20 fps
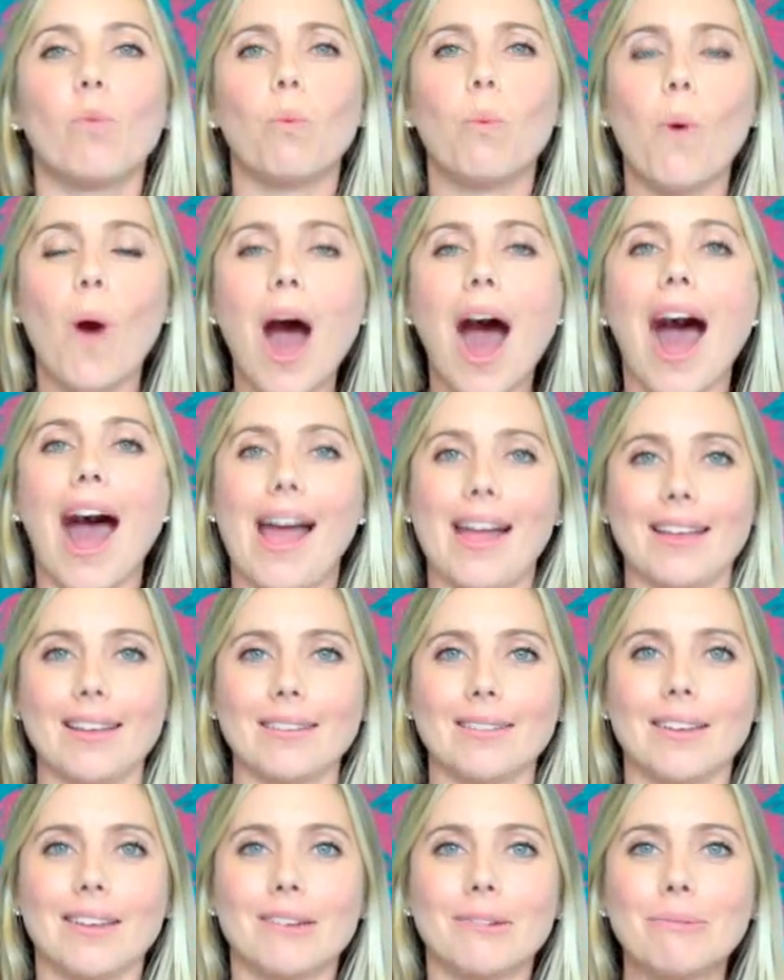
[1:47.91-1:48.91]

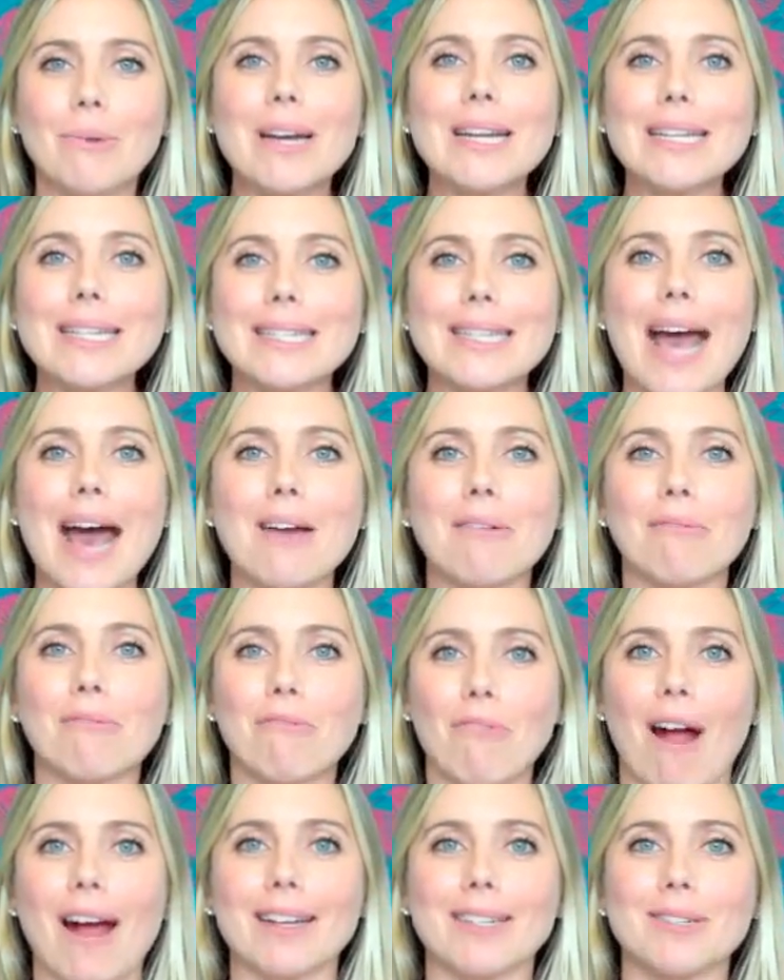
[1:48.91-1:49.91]
Why? What is that
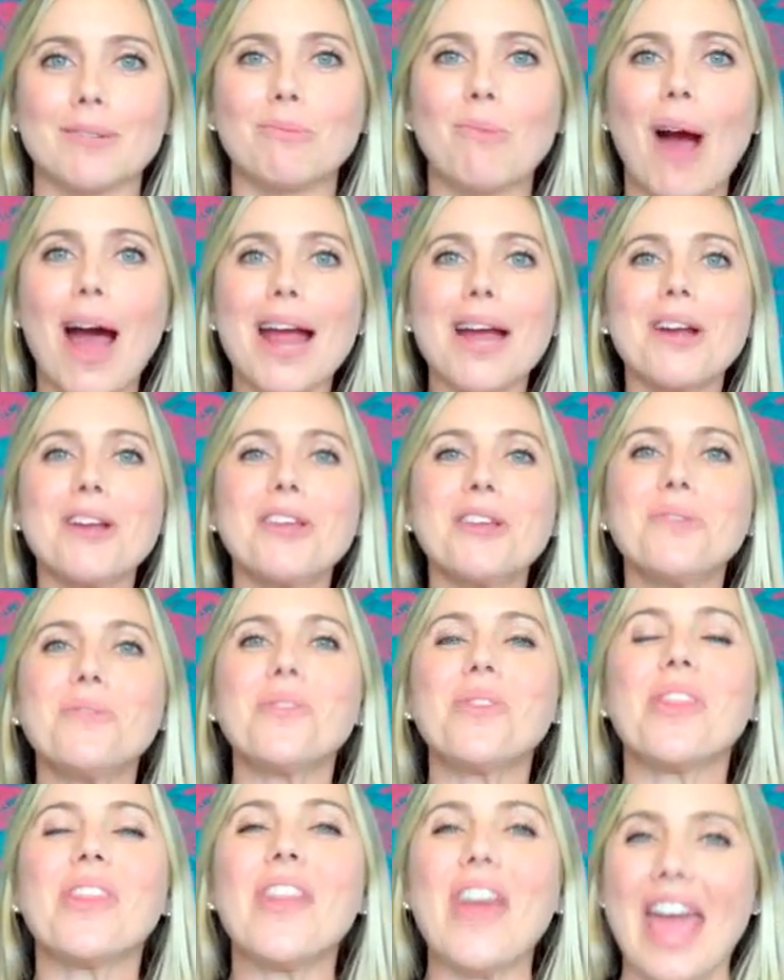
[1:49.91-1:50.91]
rut? Why are
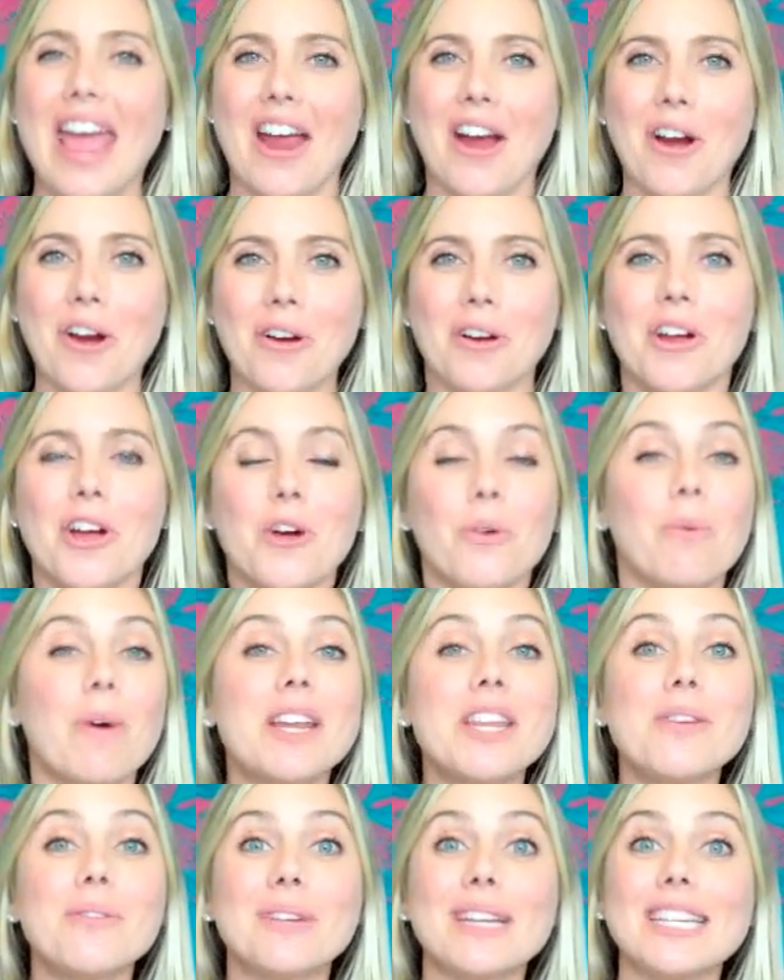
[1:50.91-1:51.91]
you there?
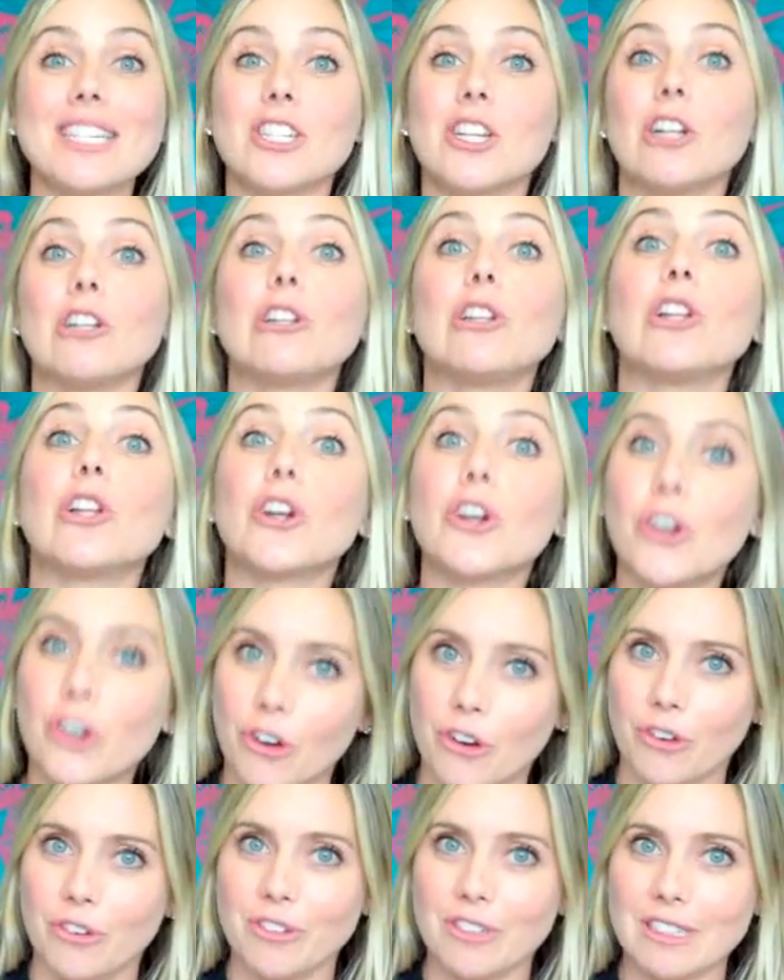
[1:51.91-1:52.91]
What do you need to
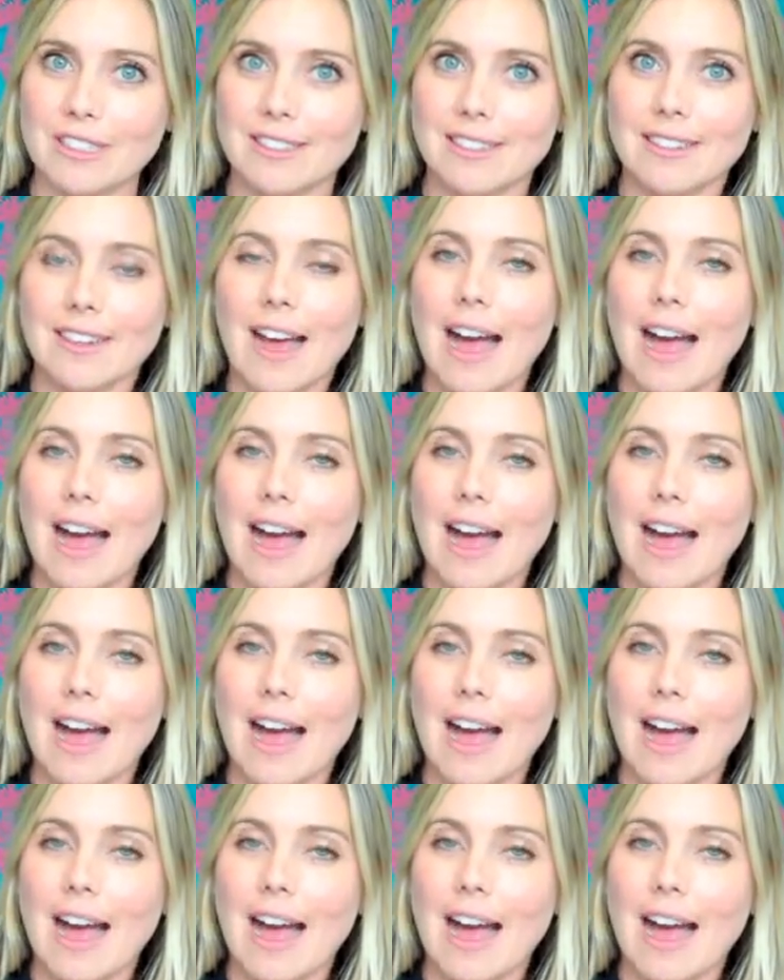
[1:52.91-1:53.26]
learn?